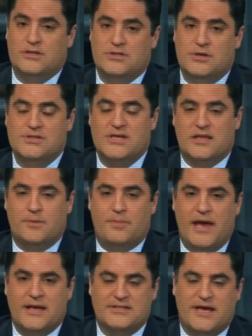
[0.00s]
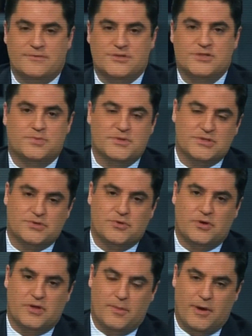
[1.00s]
It turns out the banks haven't just been
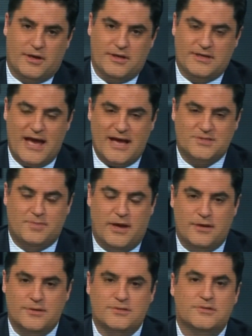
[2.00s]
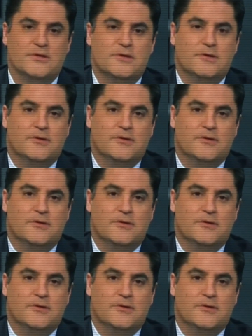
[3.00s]
screwing the American taxpayers,